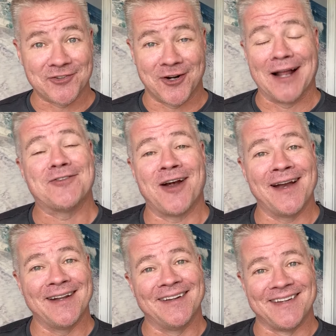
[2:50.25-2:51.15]
You're not trying
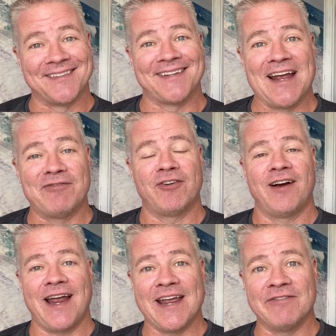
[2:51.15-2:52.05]
to decipher
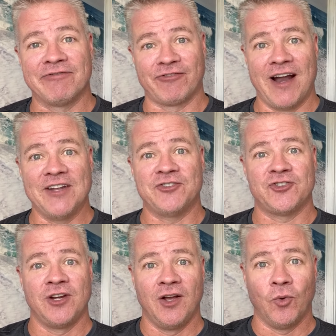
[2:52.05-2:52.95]
a
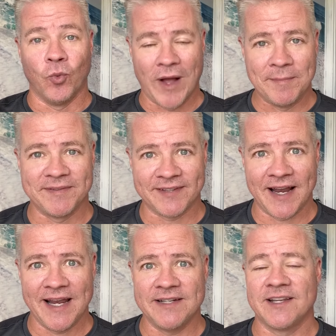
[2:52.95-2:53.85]
French
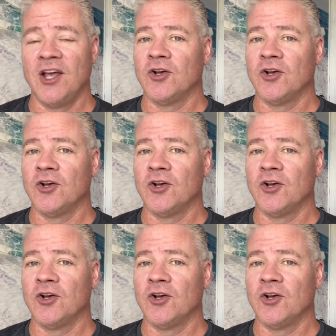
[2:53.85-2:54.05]
website.